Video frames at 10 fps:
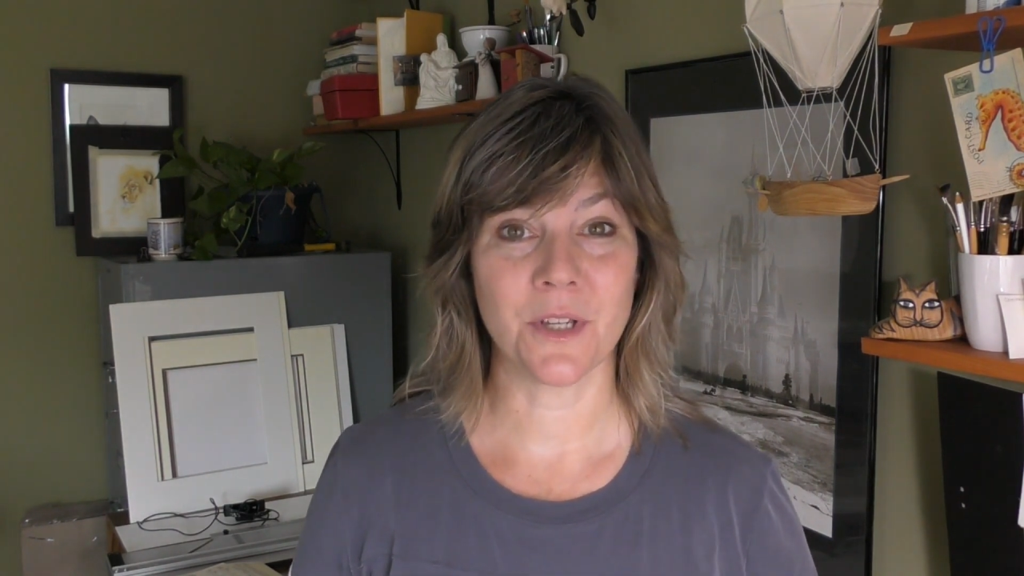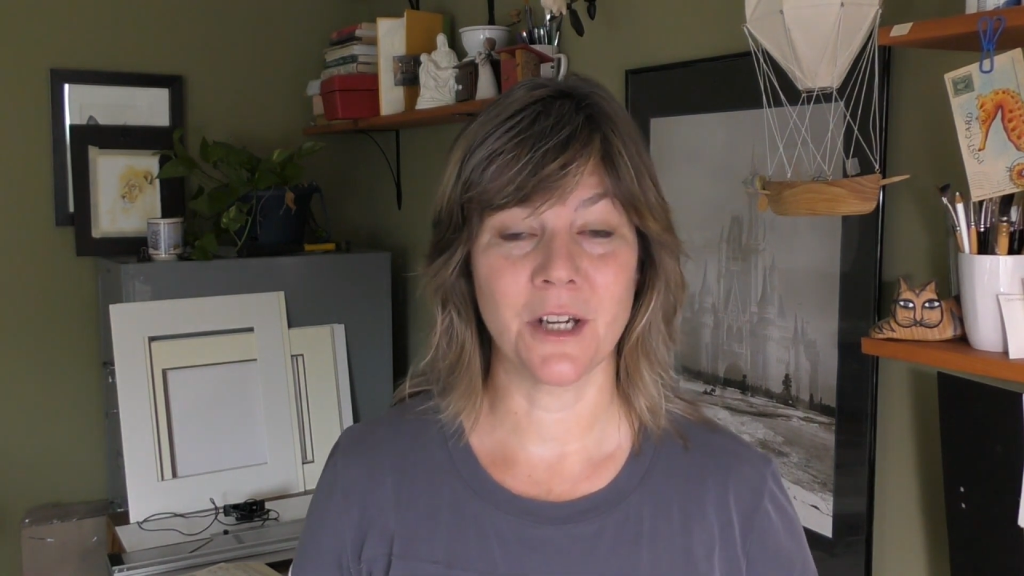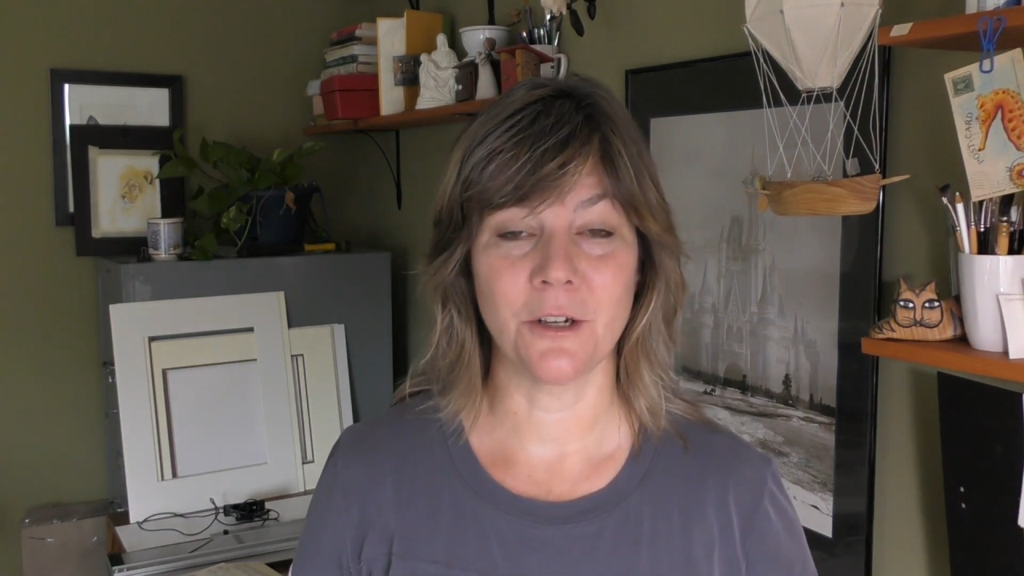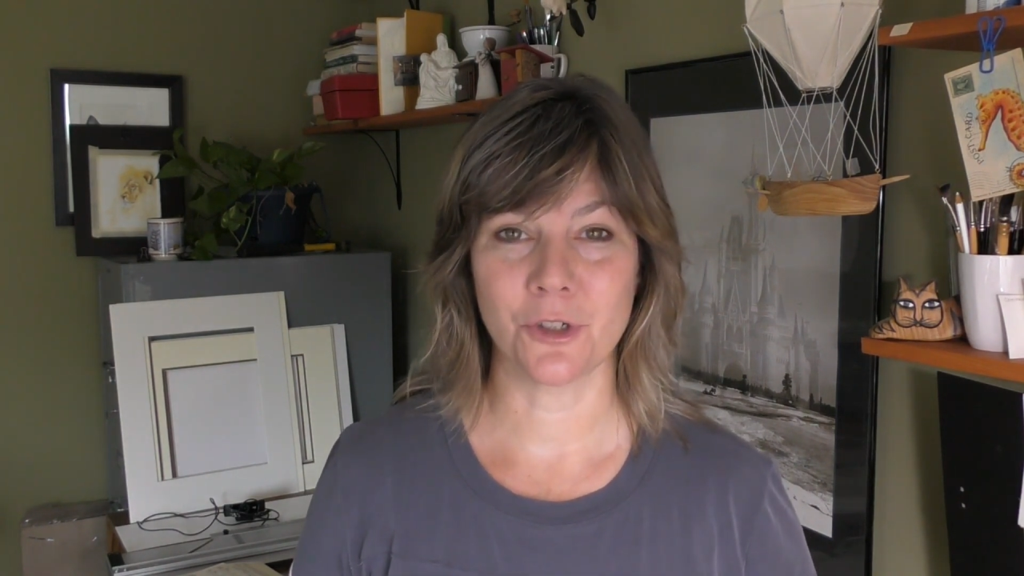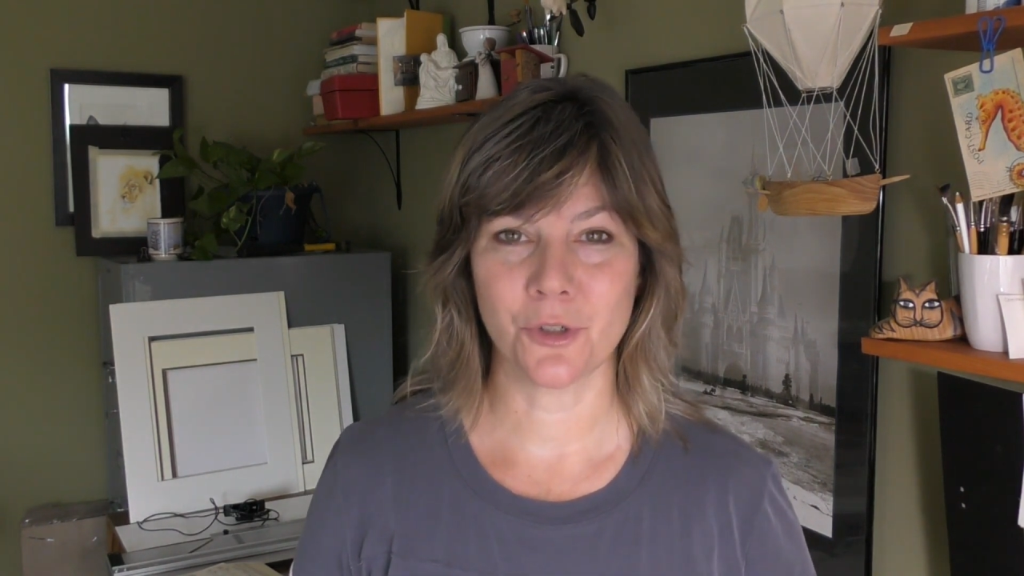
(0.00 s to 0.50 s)
in
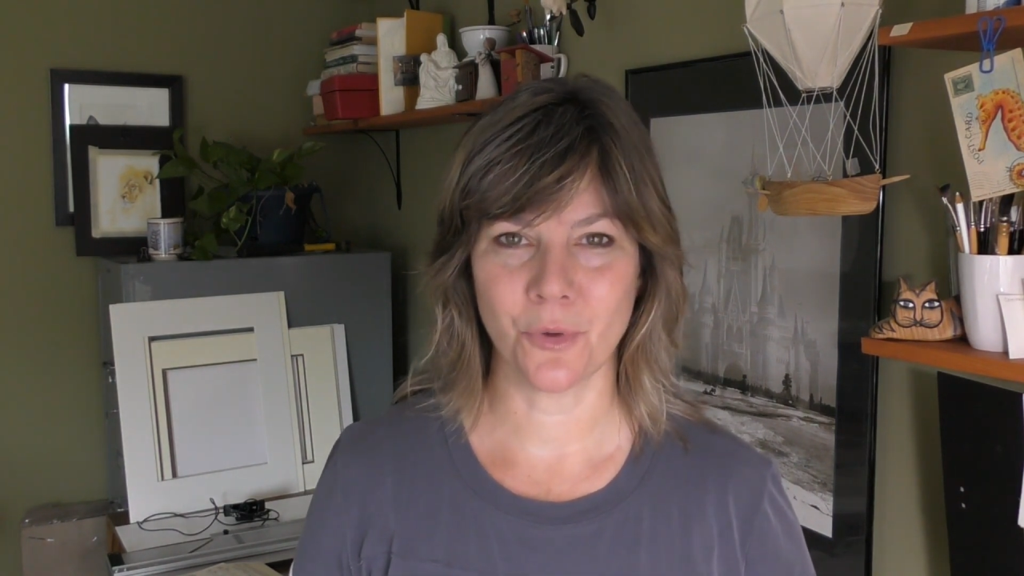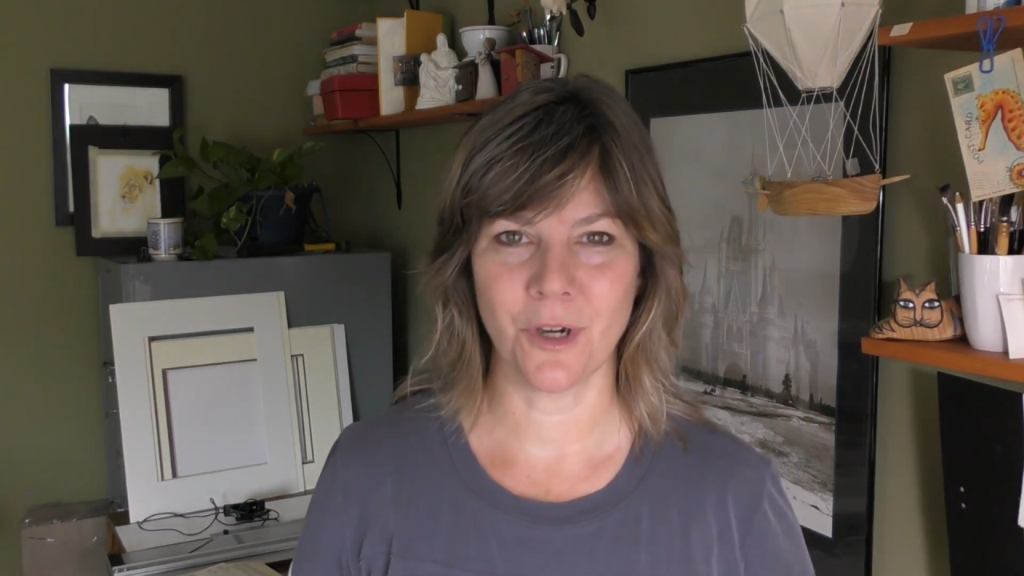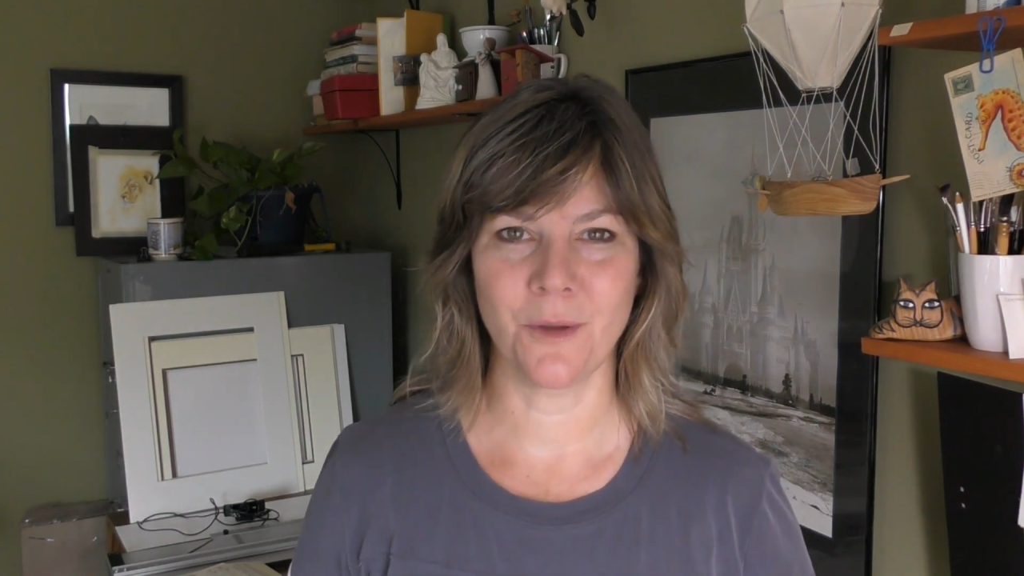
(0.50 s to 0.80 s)
a short